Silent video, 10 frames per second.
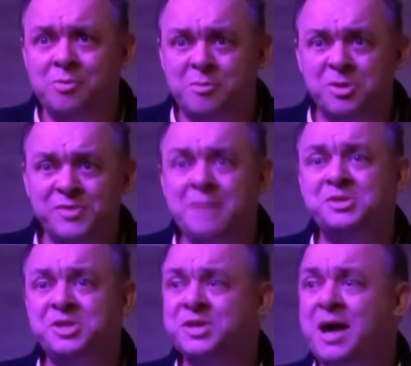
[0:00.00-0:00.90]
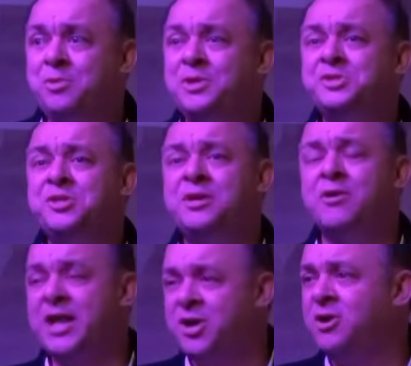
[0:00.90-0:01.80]
the most famous example is that
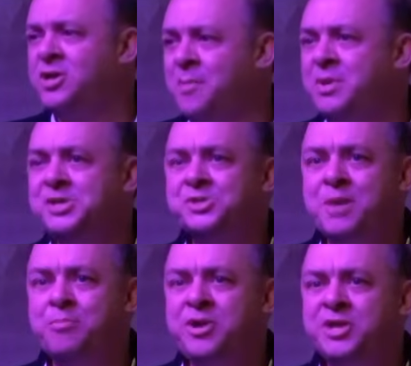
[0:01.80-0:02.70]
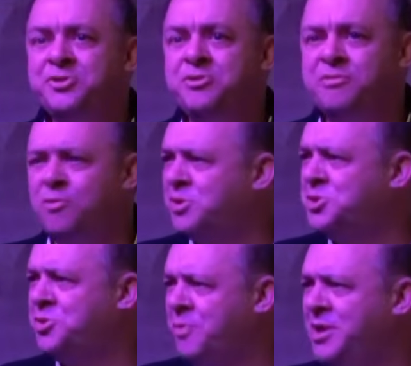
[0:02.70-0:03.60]
credit card companies can predict your
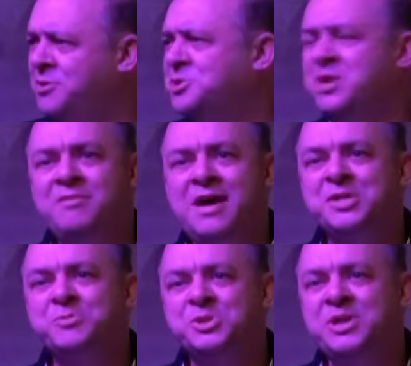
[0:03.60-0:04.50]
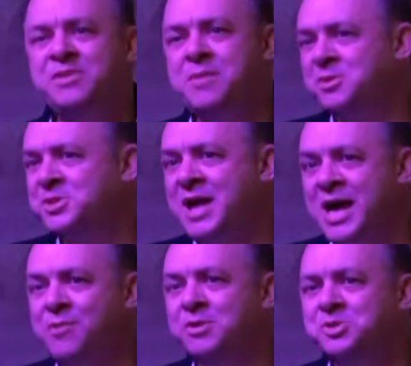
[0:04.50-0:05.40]
divorce three years in advance with seventy percent
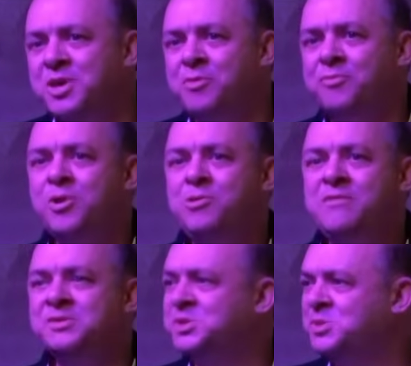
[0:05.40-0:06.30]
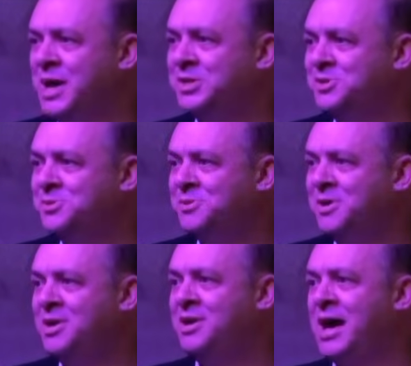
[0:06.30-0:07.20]
accuracy before you even suspect it.
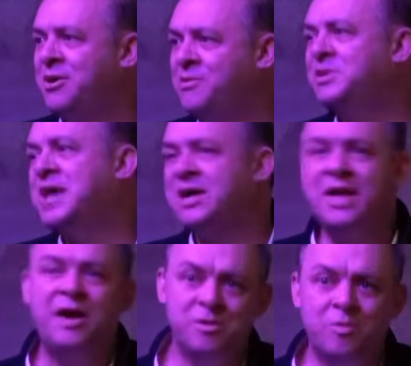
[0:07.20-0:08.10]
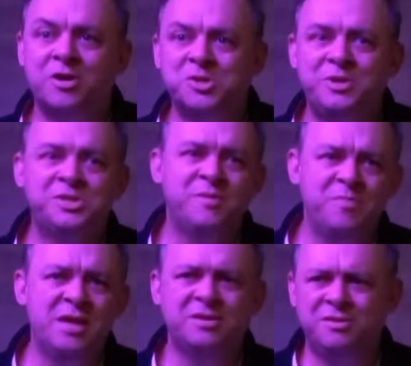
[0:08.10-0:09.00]
I don't know exactly how it works, but it's
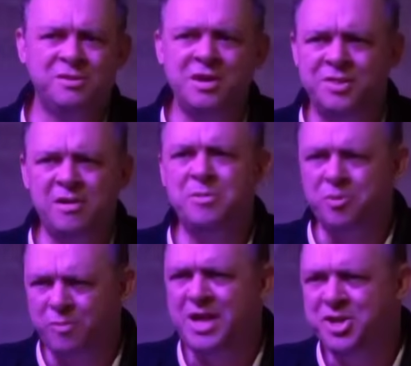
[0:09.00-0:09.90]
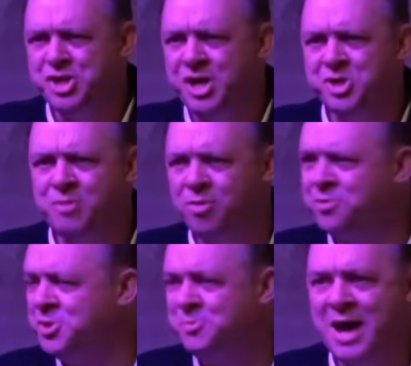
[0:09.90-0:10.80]
something they're able to read changing
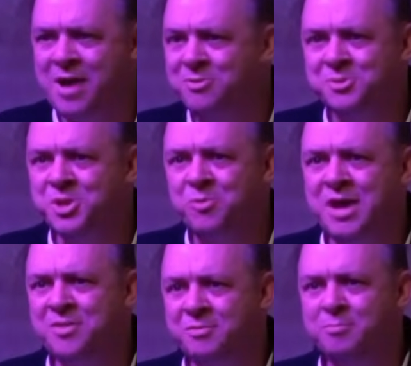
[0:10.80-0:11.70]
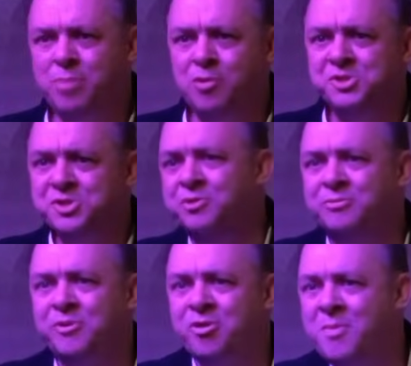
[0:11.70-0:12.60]
purchase patterns in a way that bodes
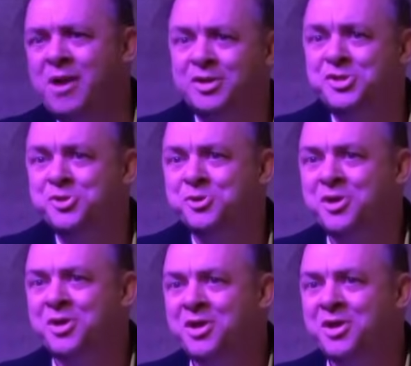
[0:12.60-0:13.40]
ill for your marriage